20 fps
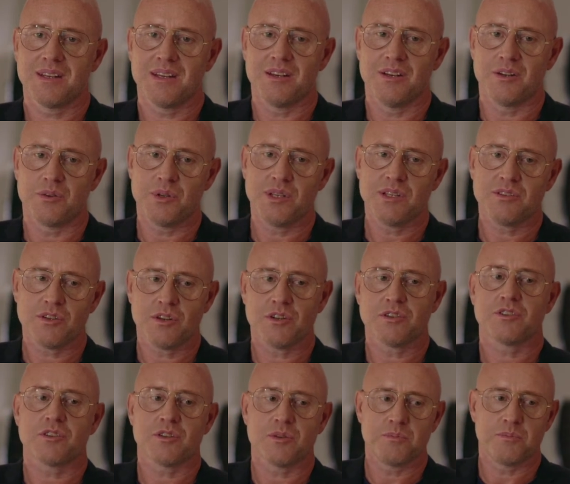a
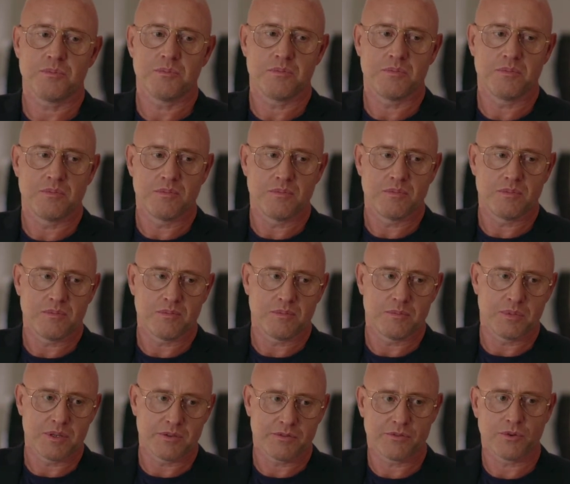researcher,
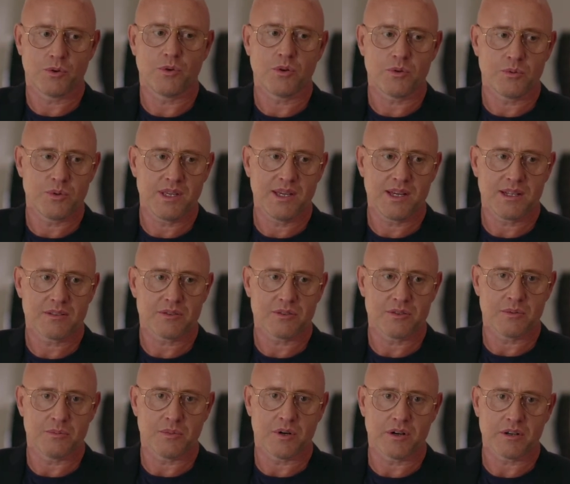before we entered
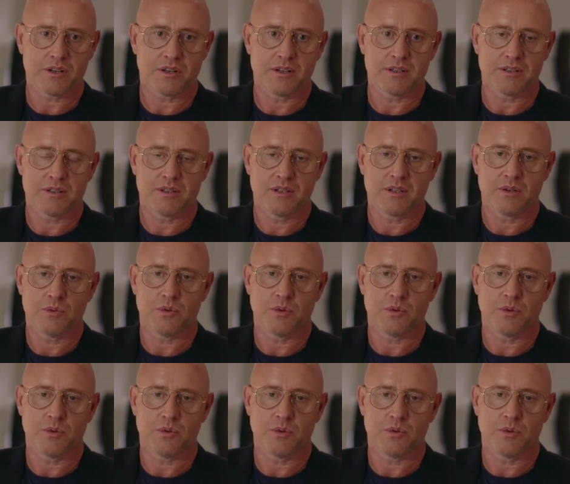the market,